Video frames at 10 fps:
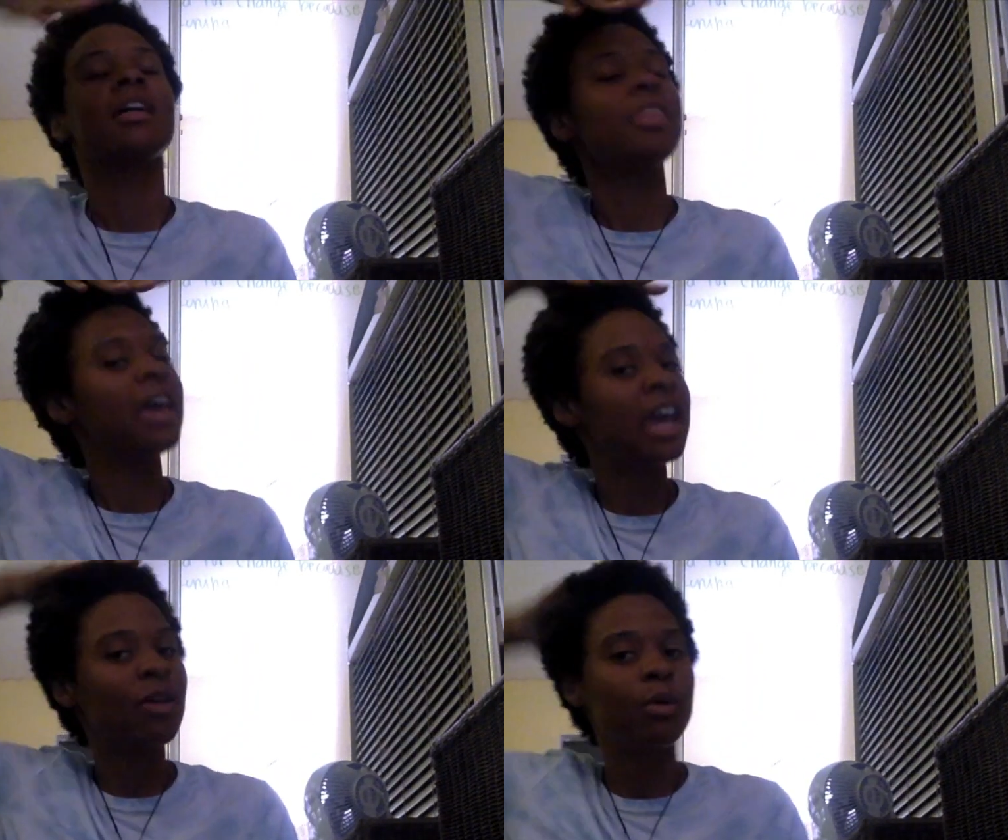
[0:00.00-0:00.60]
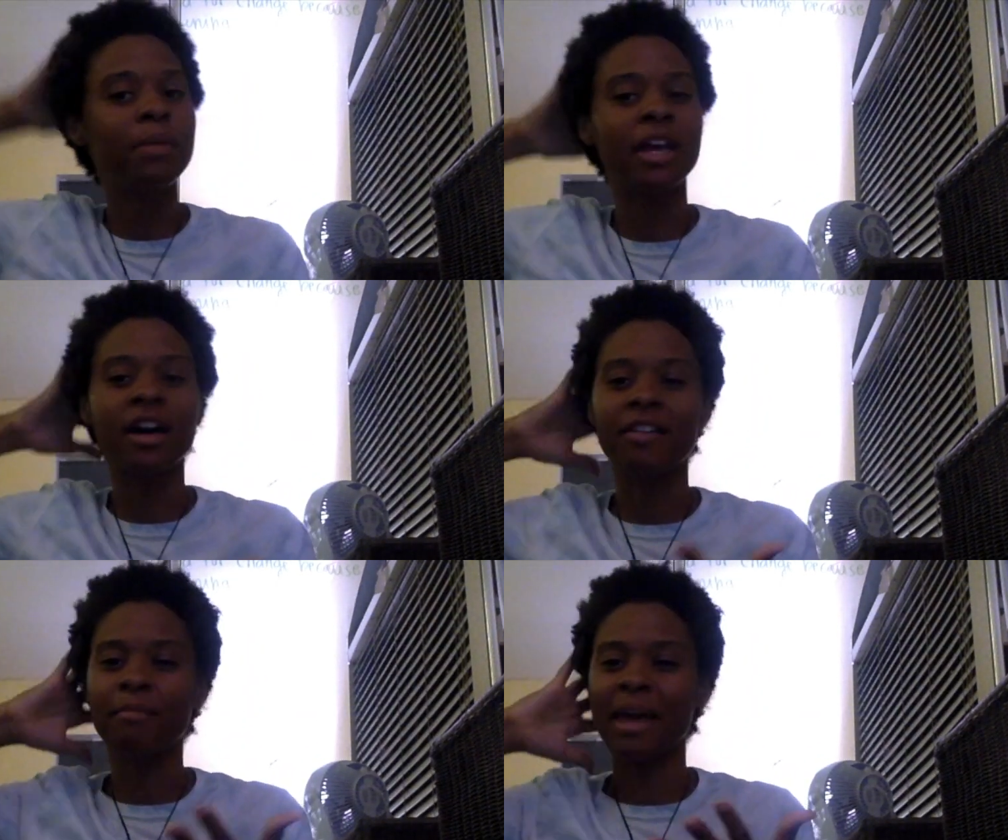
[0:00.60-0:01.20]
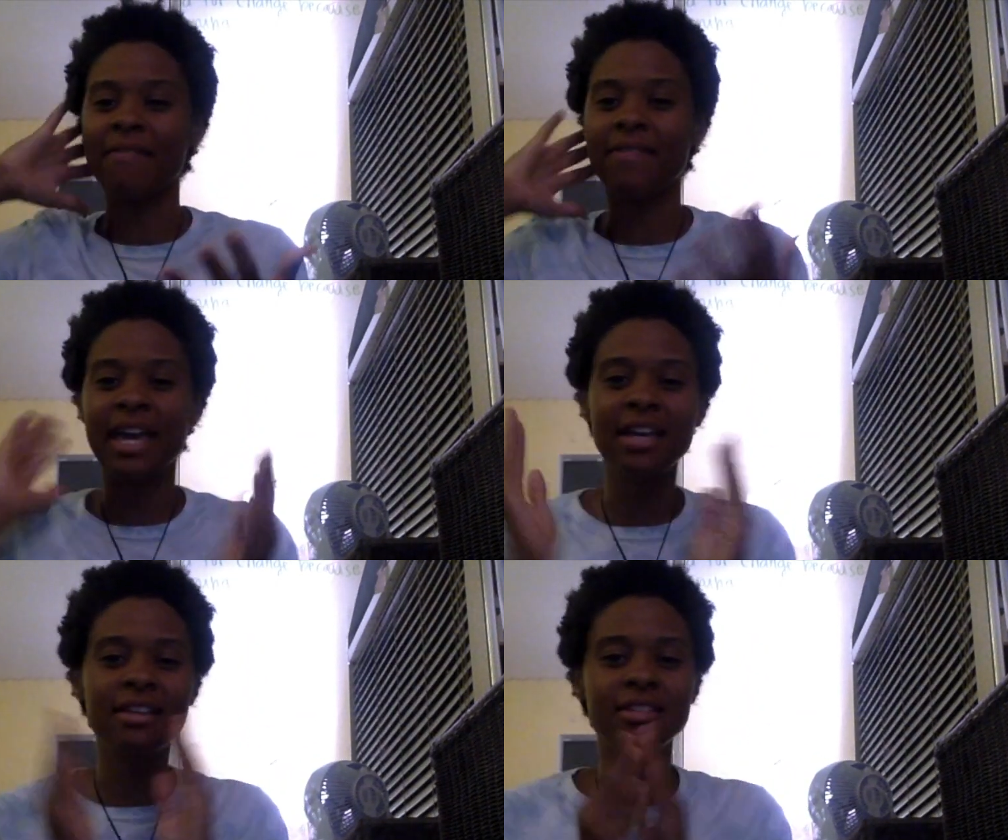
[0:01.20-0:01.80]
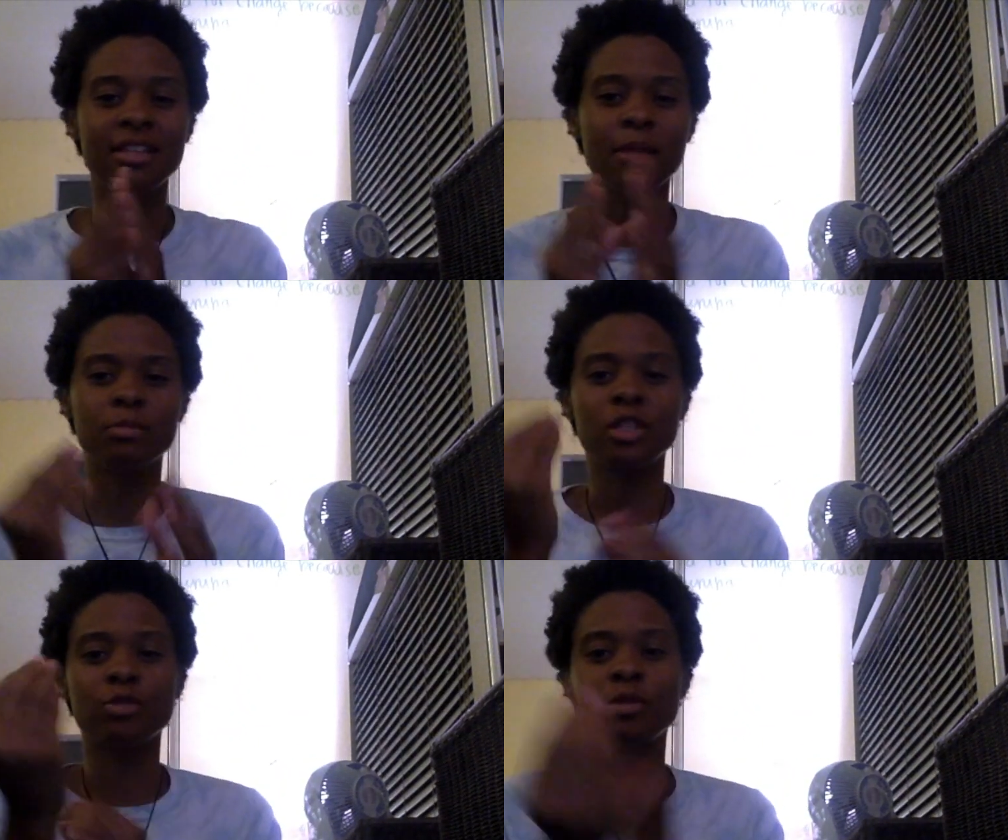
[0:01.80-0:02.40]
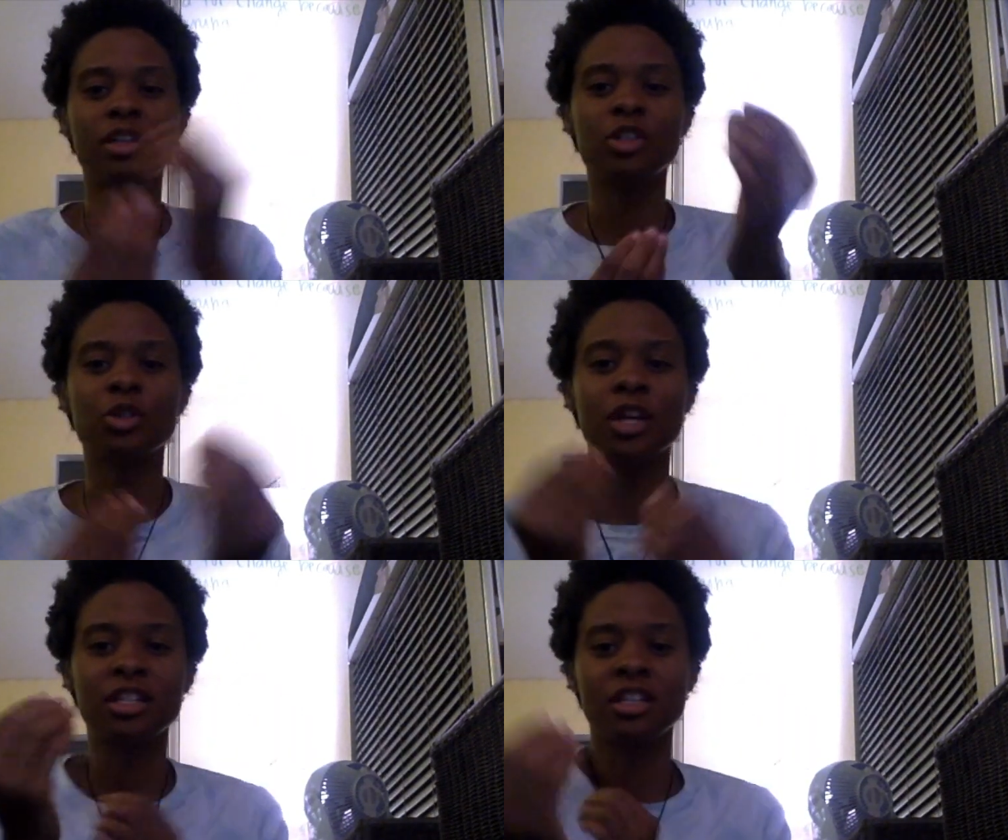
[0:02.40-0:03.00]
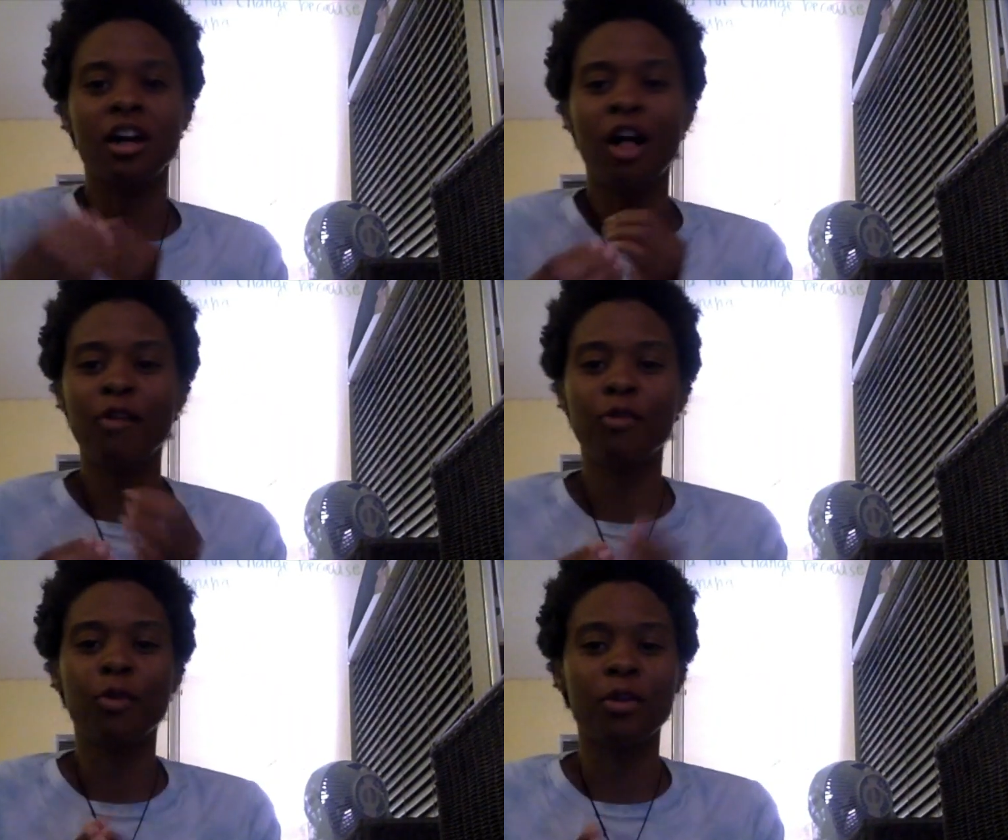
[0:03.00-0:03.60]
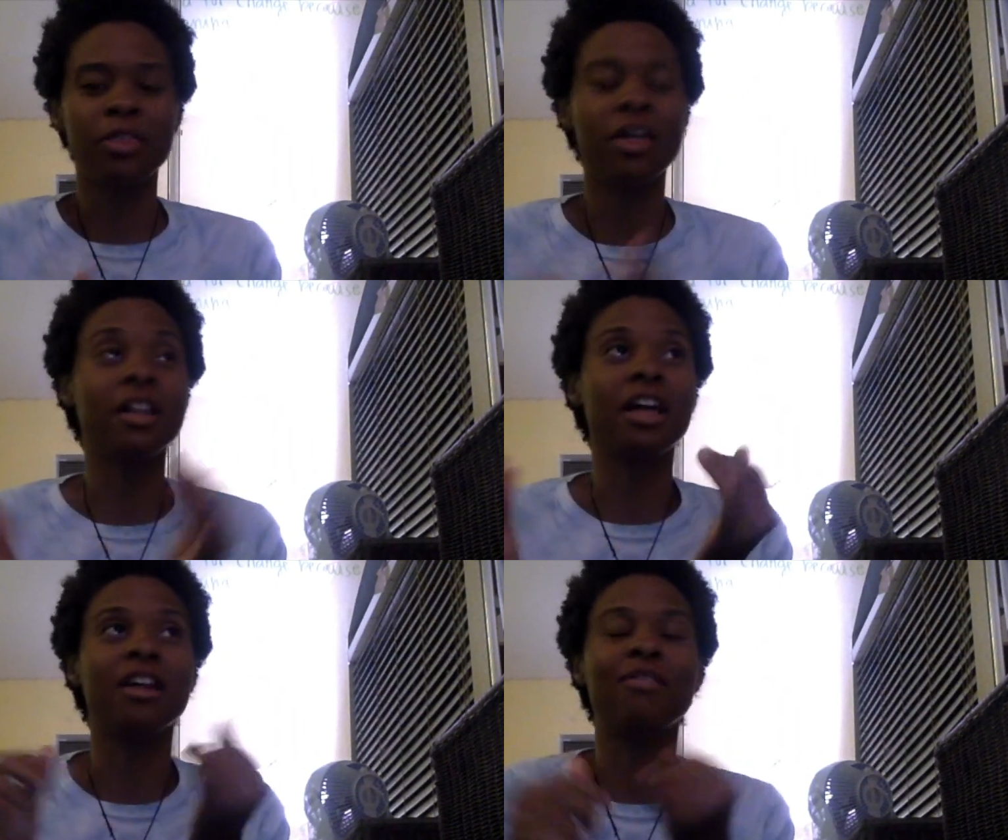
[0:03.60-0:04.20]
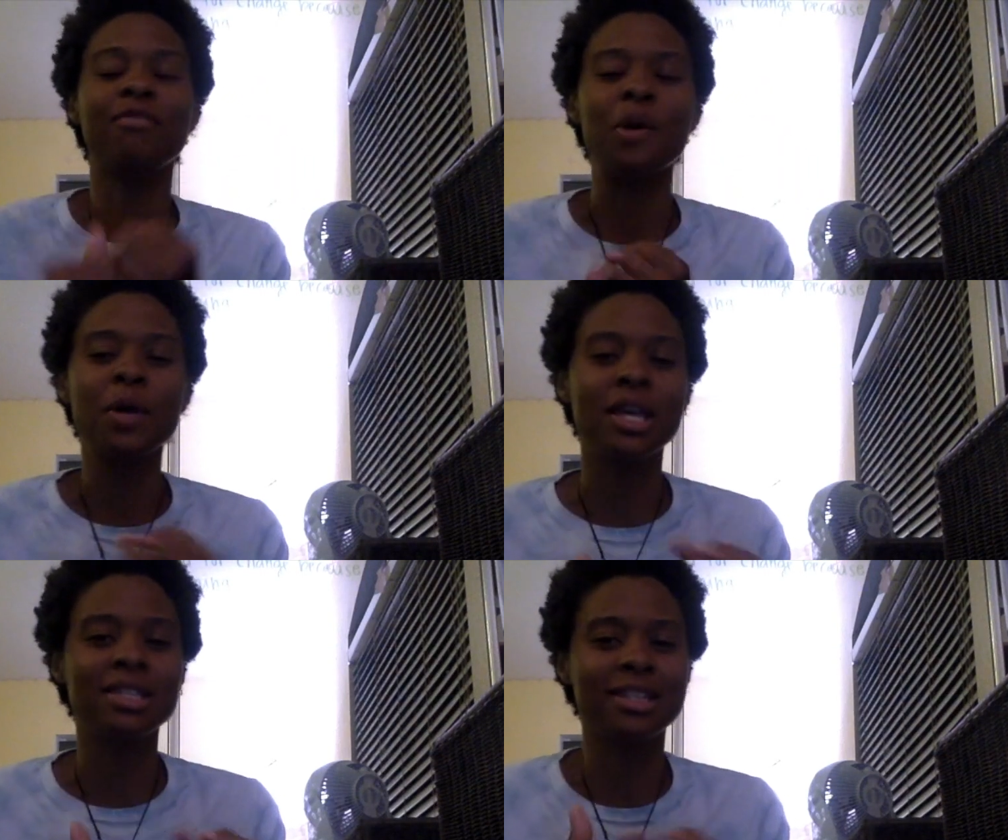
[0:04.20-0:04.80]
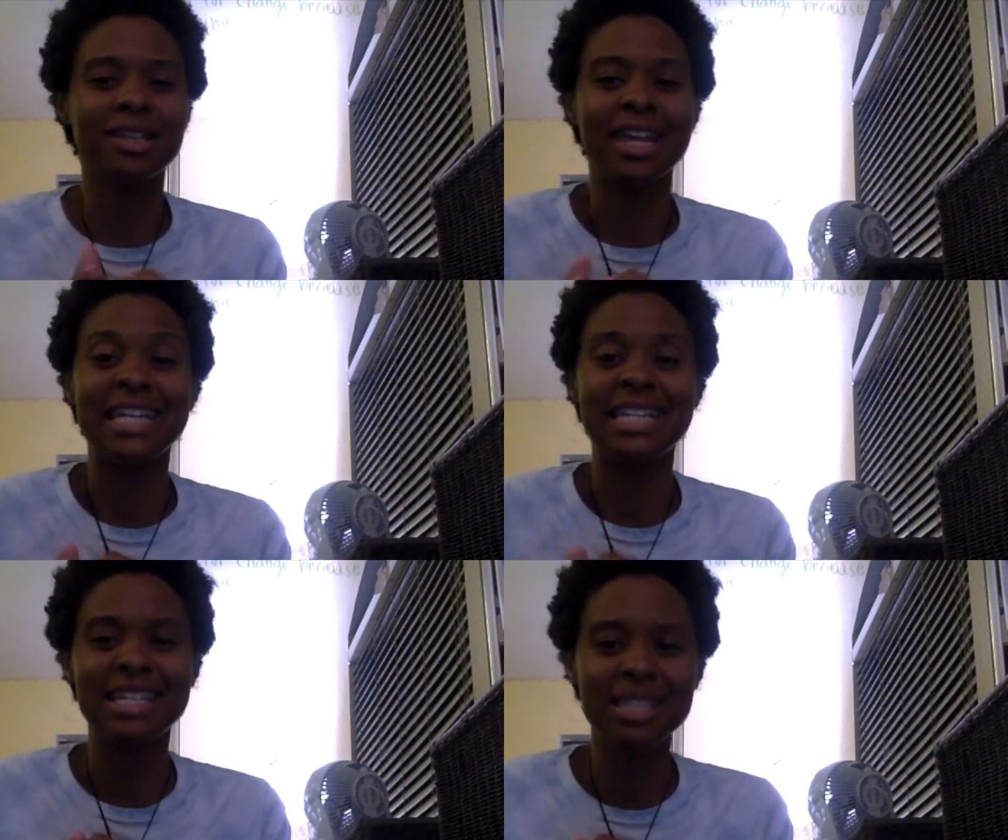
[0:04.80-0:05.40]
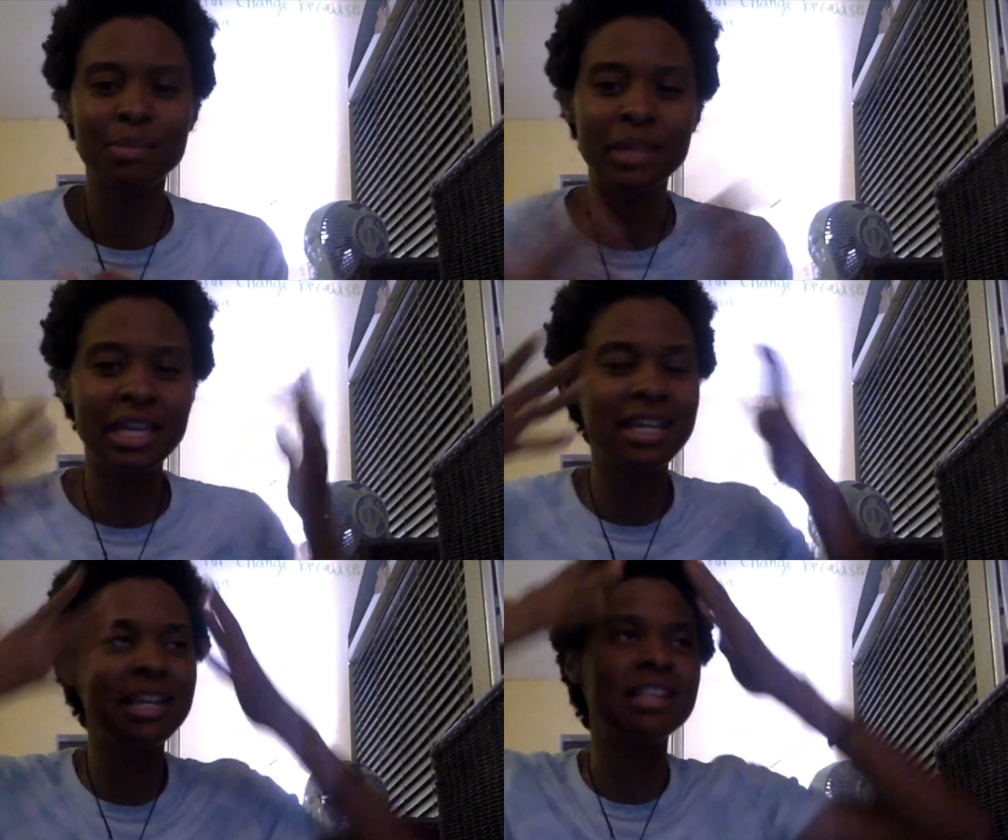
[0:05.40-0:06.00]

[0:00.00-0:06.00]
the hair will be out of my face, and I'm just really trying to call forth a lot of focus and a lot of discipline,